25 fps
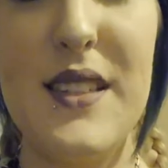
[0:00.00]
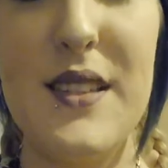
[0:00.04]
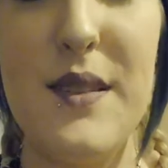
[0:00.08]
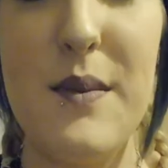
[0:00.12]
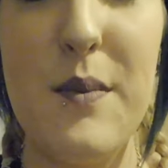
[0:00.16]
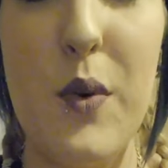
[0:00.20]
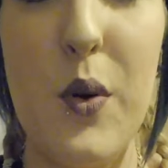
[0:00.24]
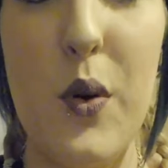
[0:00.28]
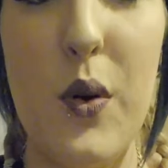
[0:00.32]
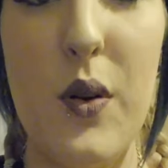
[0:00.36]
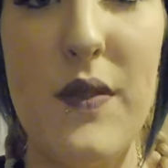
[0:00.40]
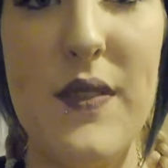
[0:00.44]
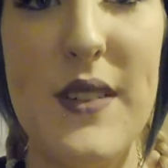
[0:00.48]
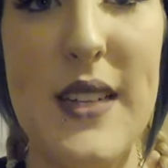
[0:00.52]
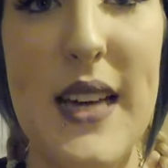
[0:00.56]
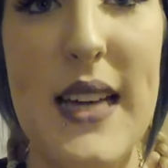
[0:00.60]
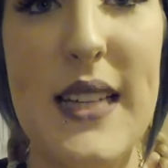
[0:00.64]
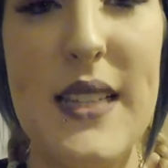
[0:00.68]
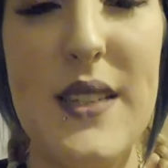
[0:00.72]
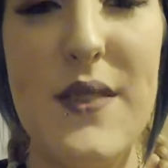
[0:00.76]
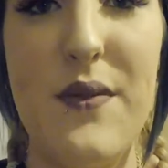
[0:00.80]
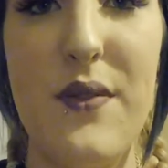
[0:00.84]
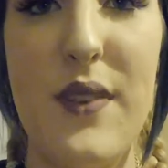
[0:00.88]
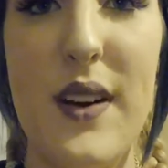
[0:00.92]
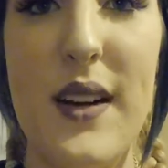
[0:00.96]
some more of
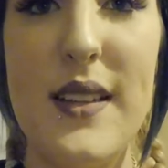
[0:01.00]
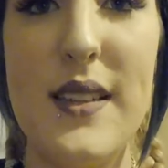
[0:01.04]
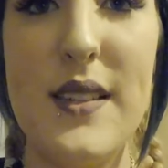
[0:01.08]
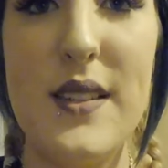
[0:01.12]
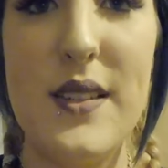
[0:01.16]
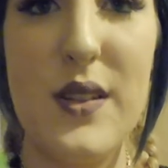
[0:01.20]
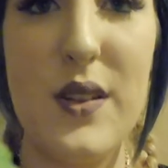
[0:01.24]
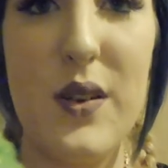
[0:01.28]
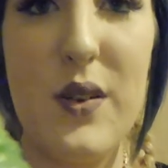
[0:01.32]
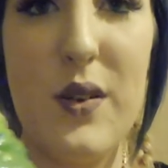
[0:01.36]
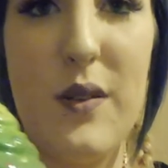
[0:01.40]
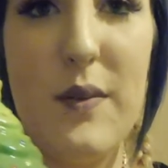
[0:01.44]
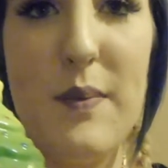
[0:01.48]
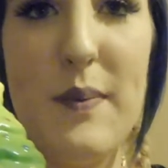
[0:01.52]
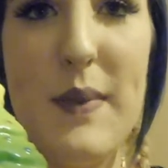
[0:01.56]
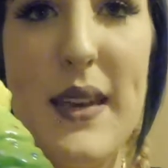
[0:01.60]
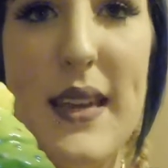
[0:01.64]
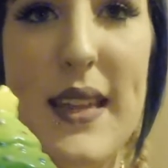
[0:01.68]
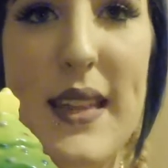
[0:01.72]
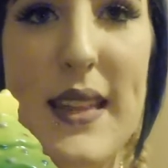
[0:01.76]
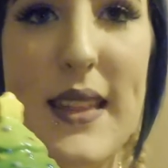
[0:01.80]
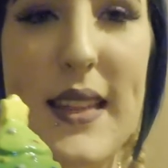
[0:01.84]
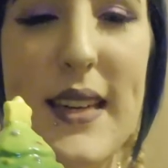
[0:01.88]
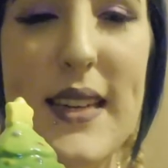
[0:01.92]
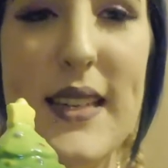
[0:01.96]
dad's friends got
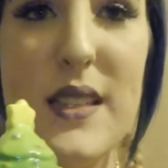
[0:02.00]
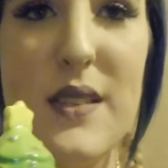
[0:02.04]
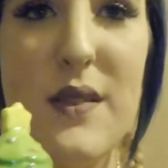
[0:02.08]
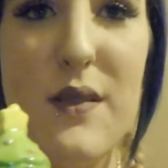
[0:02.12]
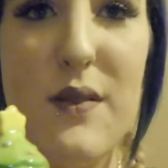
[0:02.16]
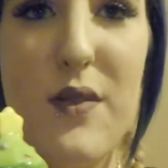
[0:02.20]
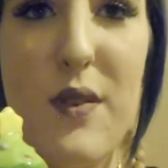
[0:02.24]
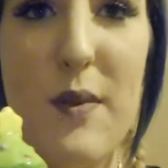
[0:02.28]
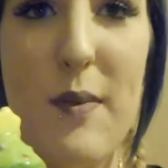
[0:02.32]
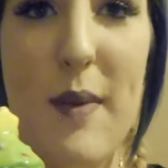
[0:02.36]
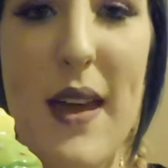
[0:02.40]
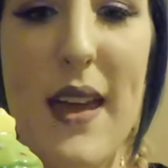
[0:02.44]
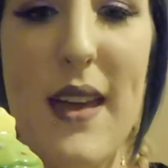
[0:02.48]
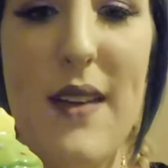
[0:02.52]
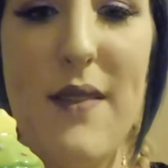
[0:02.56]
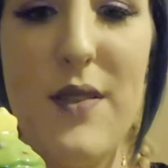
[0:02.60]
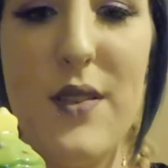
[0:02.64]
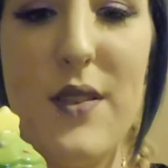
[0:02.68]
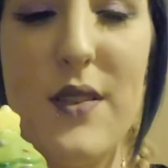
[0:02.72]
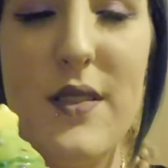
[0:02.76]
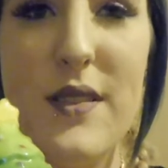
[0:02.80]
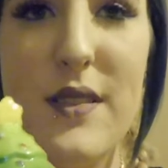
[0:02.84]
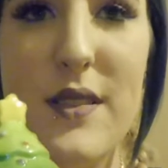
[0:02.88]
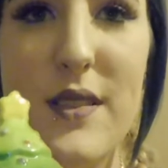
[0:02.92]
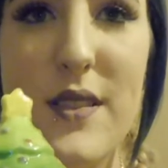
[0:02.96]
me this from
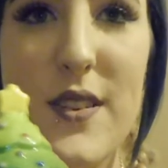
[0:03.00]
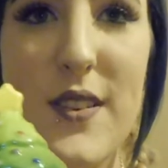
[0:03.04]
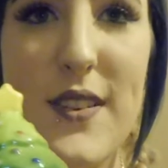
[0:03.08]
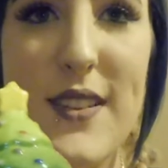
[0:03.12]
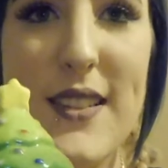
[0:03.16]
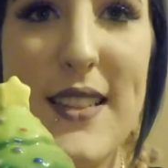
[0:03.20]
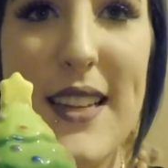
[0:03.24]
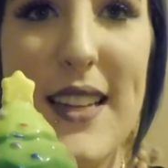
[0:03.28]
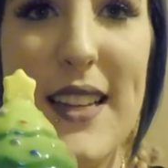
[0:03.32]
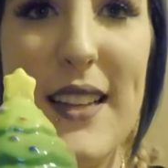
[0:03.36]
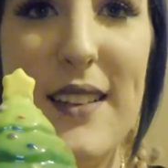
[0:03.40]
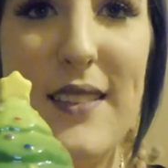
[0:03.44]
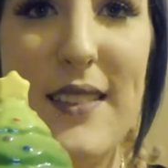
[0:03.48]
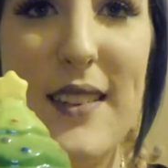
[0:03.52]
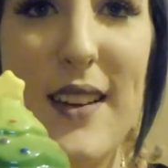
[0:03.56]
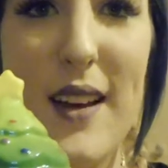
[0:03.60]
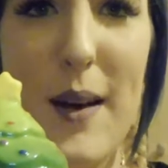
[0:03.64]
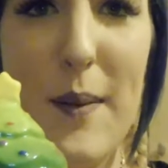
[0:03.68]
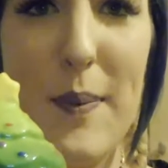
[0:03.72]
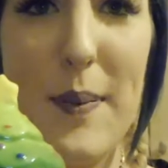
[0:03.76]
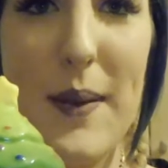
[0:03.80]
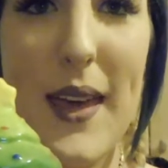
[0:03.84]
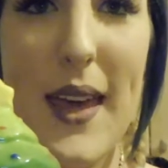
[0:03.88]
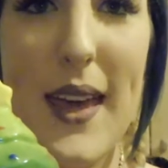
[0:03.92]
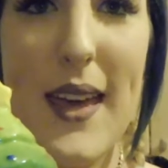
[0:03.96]
Avon. So it's like a little
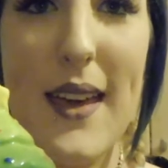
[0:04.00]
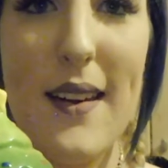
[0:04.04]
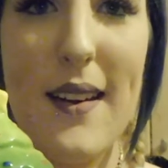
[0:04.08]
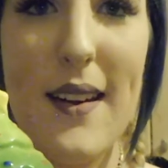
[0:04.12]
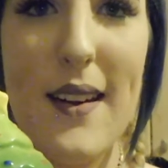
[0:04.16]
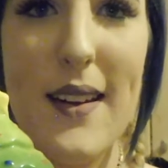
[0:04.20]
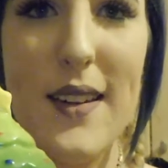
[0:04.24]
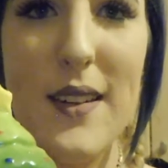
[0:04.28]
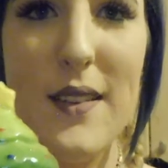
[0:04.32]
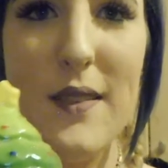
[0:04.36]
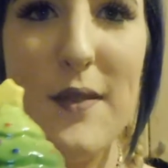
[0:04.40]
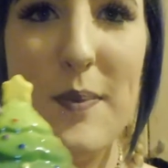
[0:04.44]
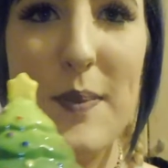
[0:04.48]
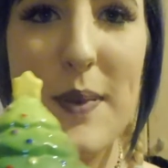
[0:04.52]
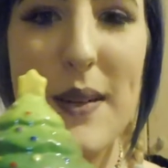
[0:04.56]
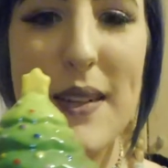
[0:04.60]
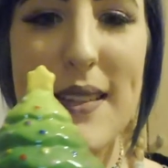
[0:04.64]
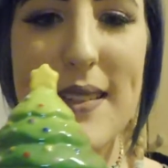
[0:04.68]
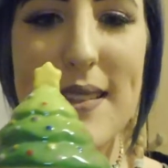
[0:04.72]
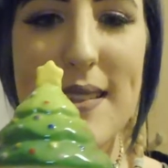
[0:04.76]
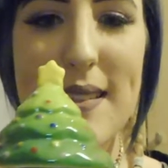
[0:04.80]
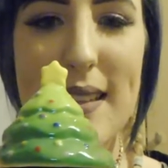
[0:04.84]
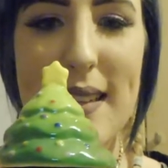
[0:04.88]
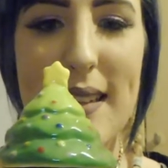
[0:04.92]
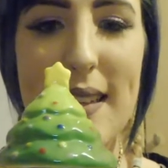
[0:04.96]
cupcake kind of, but
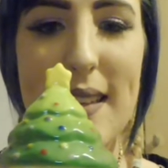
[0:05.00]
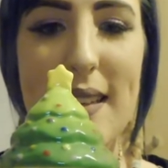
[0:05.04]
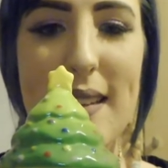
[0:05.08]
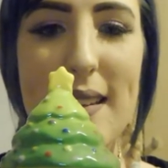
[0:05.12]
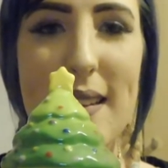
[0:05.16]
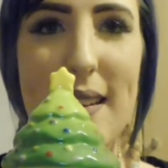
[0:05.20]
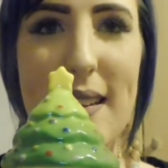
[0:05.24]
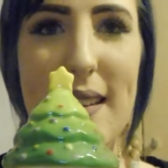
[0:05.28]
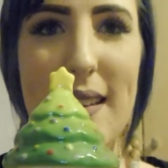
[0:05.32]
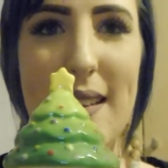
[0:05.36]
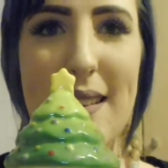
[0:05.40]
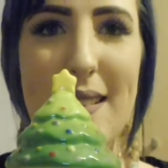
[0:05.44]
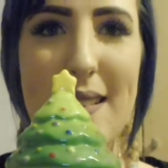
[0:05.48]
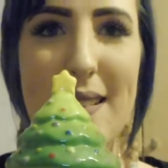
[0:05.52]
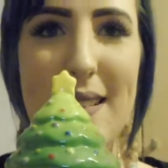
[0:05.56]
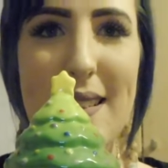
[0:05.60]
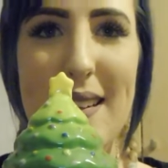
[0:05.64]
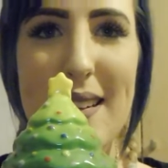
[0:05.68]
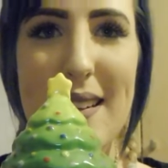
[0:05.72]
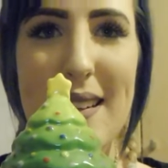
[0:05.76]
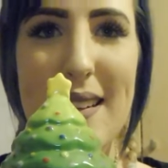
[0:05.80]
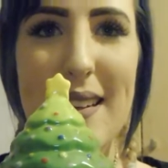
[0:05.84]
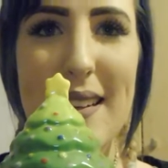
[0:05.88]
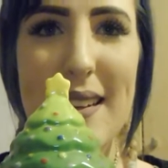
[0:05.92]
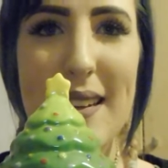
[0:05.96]
it's like
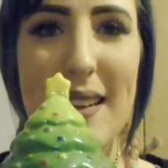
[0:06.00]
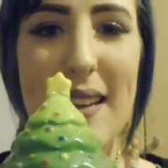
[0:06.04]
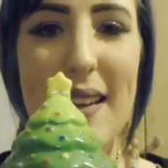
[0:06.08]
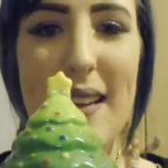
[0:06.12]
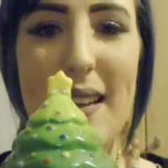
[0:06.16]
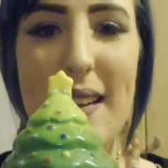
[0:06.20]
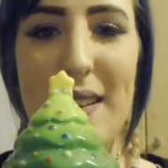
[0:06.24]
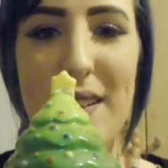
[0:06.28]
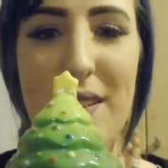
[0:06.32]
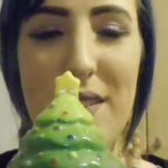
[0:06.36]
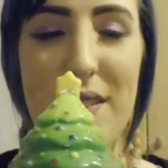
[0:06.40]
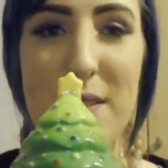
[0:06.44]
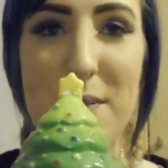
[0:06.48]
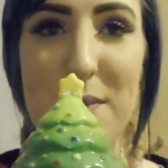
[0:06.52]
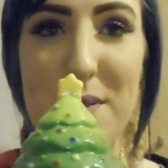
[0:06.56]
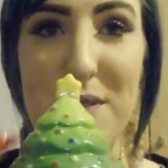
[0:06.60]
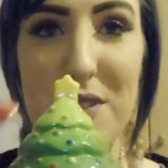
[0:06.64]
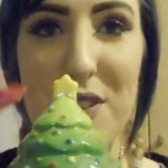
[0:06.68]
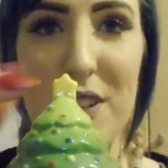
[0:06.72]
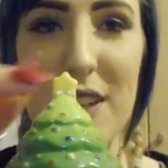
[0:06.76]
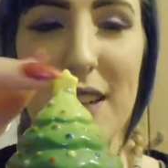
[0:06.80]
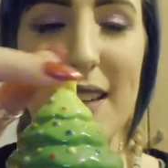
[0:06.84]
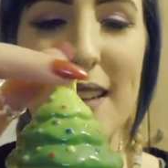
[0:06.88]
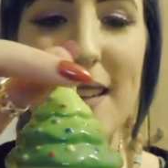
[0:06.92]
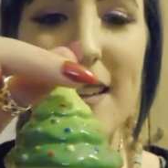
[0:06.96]
a Christmas
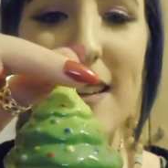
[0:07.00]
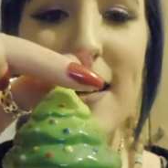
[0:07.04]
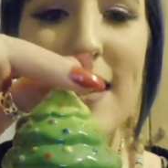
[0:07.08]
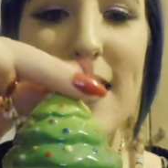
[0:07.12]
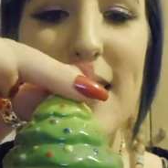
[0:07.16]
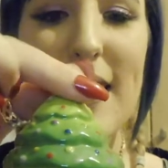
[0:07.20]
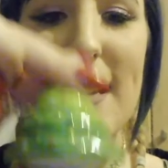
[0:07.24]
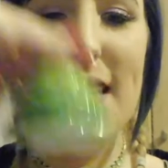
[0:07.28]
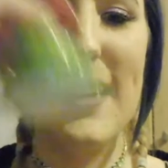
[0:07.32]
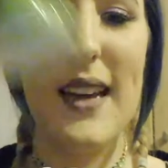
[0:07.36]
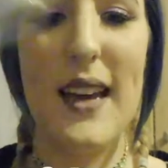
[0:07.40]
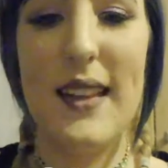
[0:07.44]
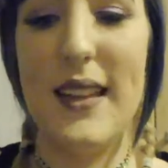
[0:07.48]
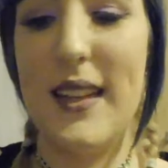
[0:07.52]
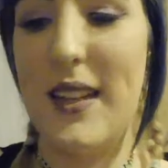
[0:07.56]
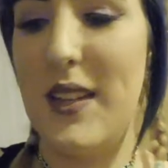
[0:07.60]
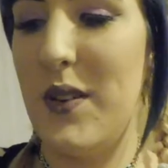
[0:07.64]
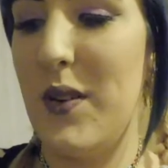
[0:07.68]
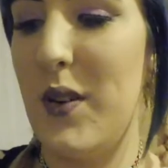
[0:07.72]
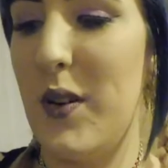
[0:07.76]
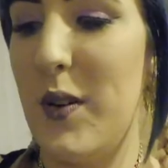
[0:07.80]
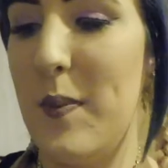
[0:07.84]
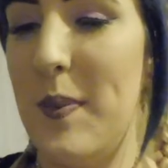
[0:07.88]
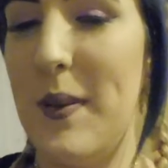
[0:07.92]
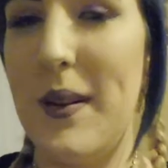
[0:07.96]
tree. And then
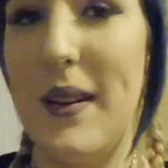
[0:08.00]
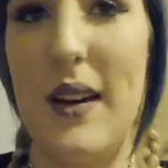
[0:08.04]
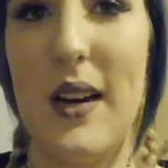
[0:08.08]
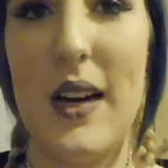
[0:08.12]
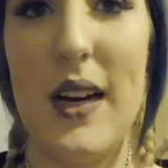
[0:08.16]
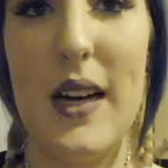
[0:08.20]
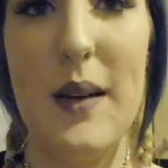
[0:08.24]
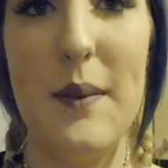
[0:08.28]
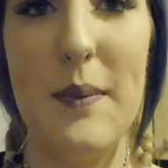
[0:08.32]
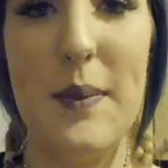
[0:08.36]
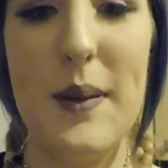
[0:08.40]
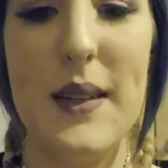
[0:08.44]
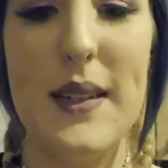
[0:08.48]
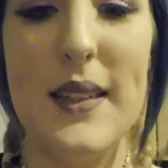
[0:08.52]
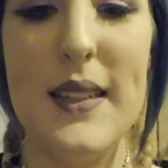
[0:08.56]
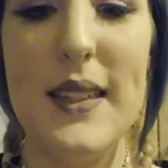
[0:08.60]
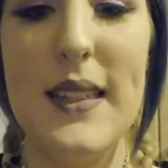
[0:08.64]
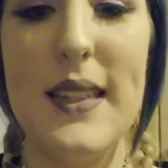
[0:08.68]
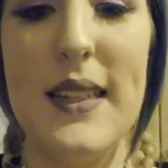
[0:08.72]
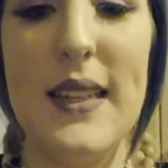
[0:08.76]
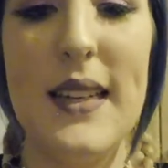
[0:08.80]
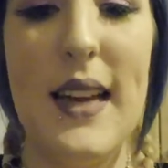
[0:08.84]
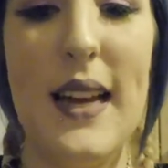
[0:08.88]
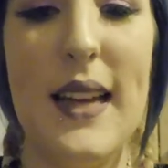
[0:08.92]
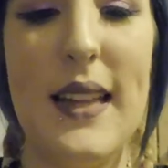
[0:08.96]
you open it up
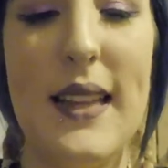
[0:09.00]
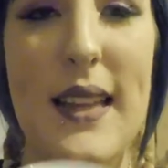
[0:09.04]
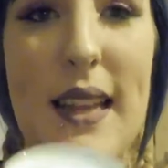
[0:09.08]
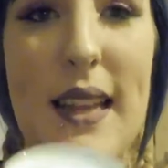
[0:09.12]
and